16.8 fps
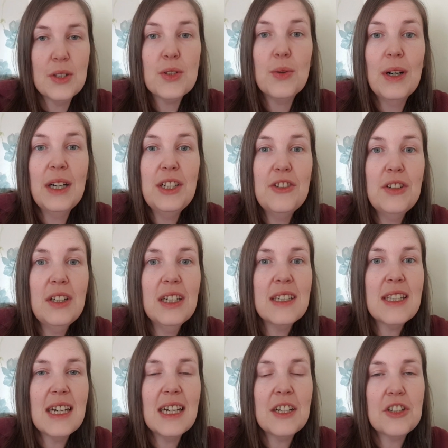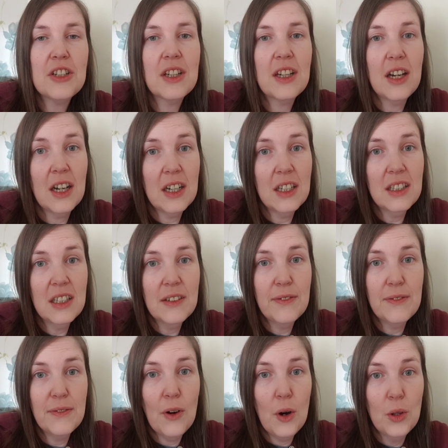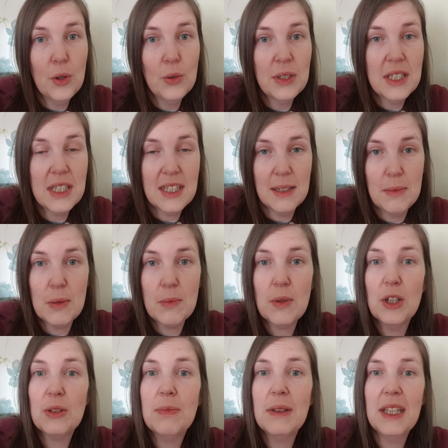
So Andrea's actually currently following Slimming World,